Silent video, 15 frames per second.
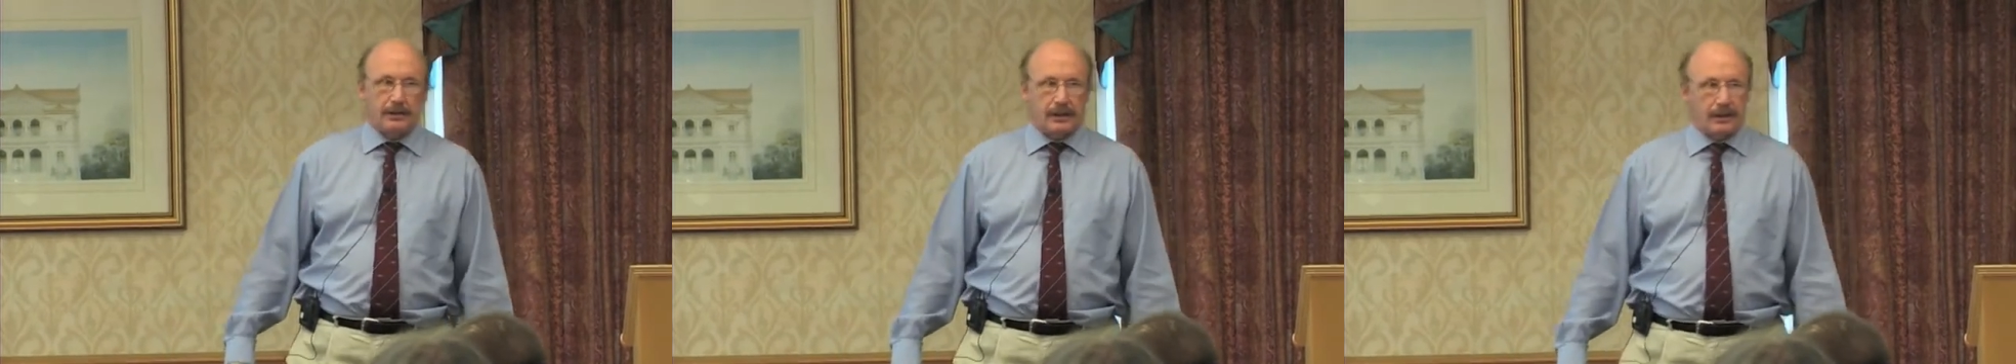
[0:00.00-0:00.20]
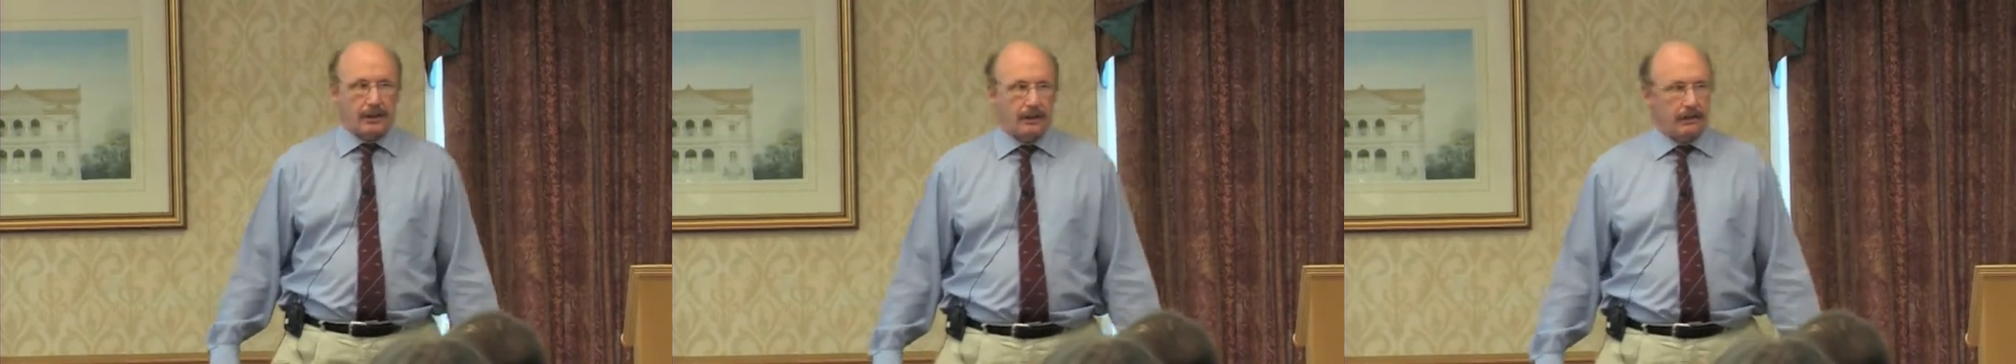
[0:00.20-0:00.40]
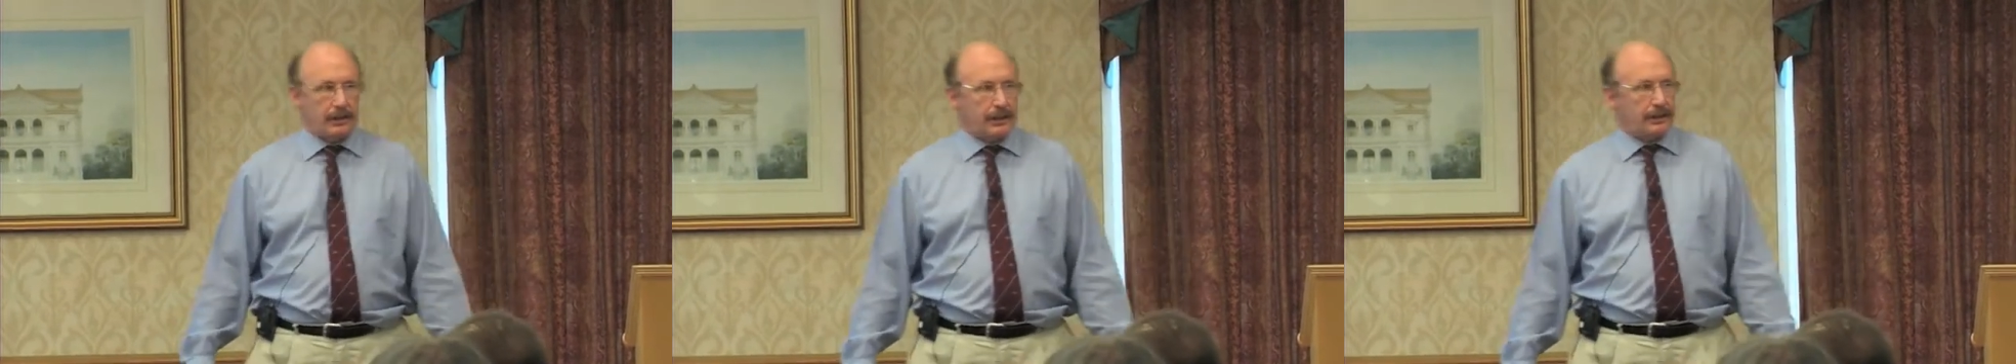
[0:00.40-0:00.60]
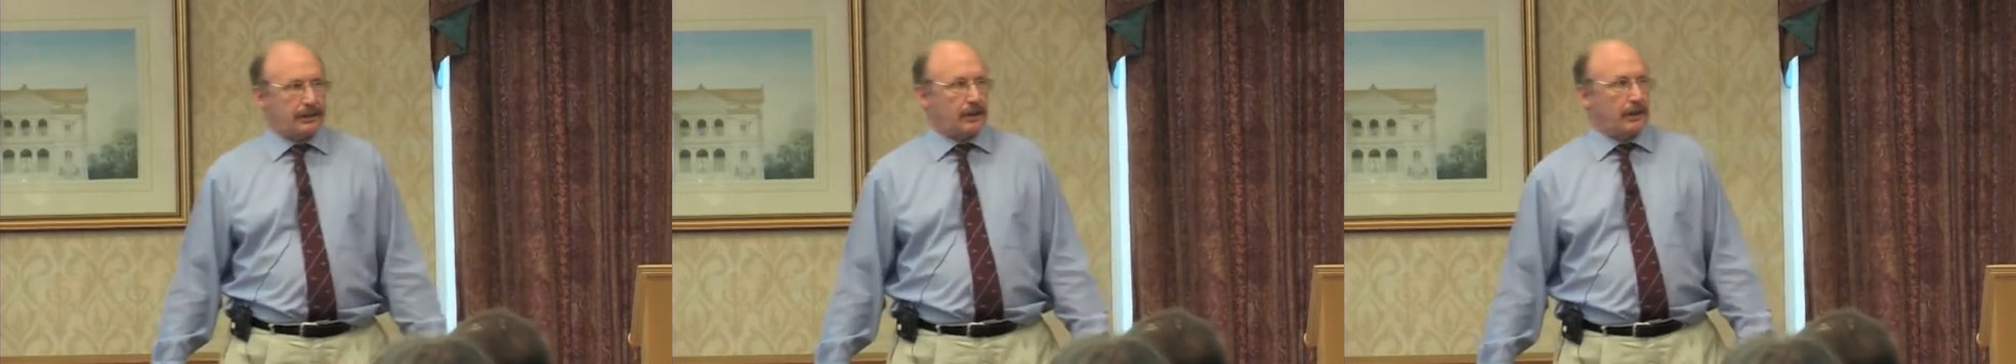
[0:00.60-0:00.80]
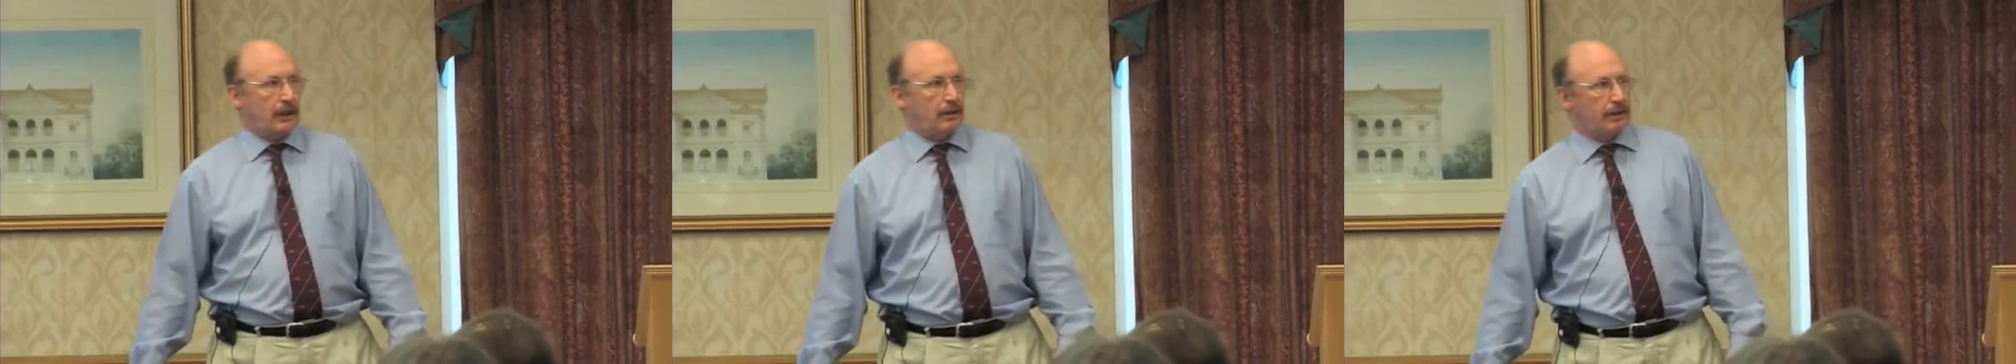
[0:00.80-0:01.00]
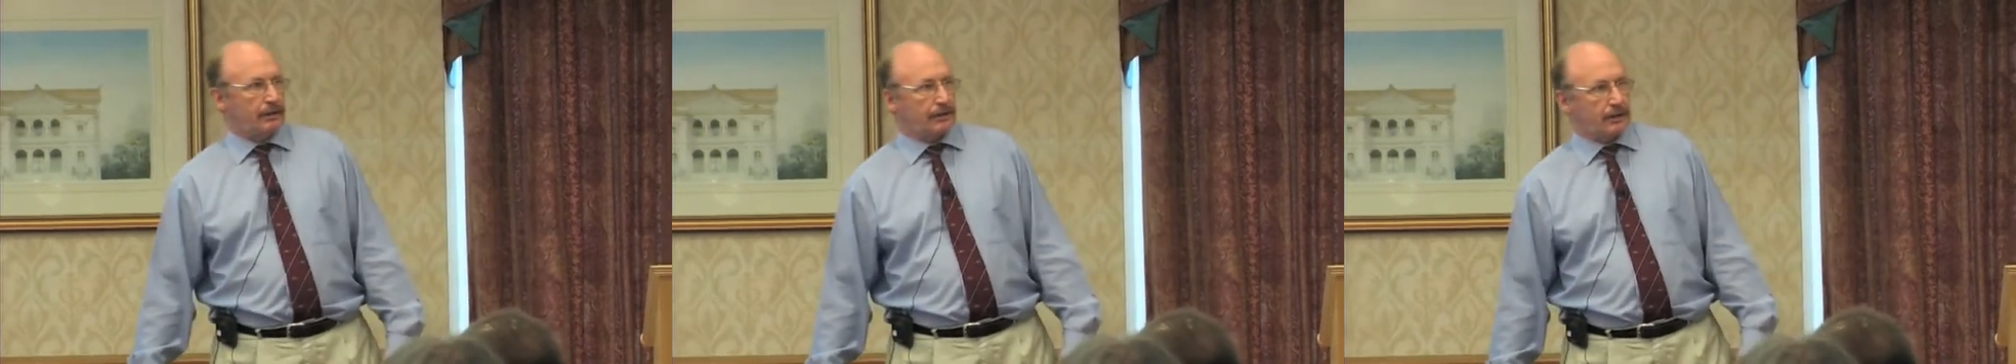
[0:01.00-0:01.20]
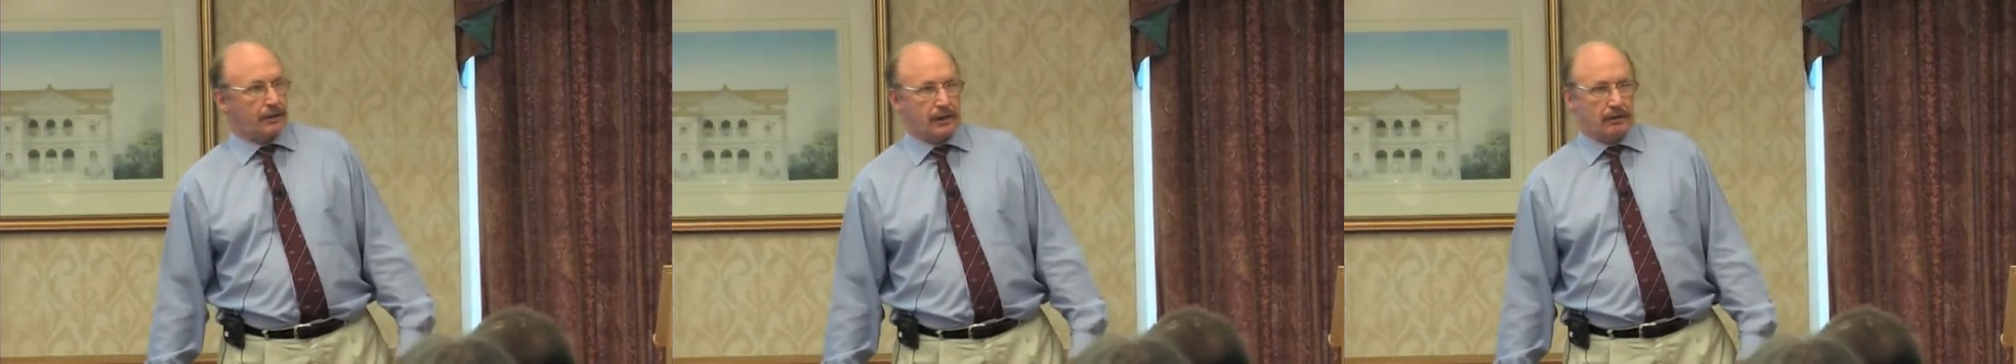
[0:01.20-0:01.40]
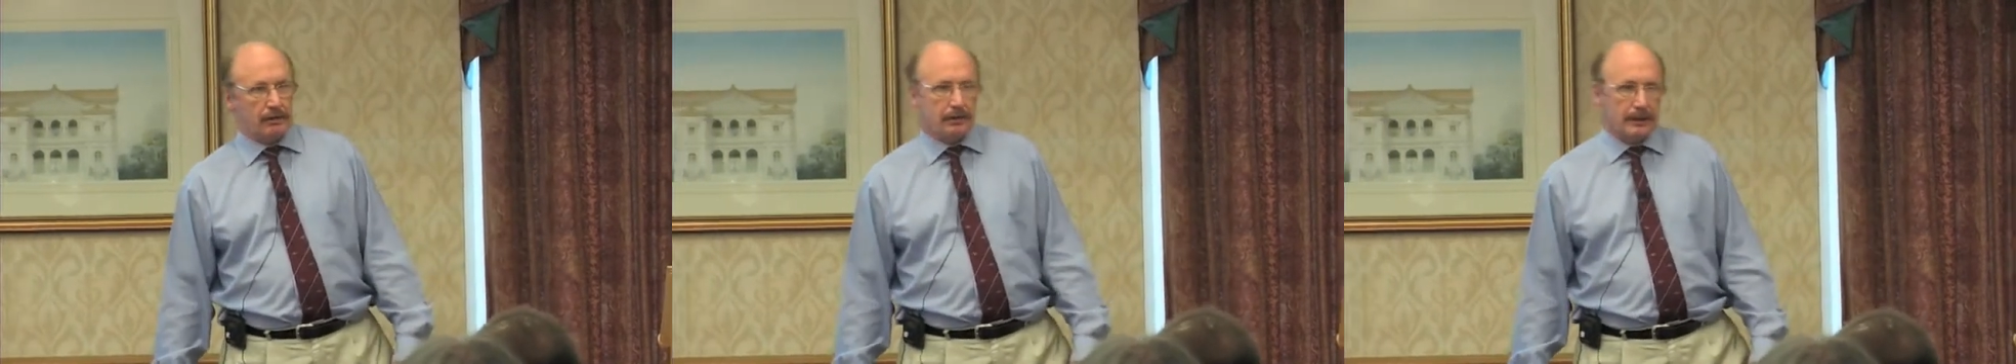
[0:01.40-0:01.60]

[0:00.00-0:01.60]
They introduced it 2 years ago.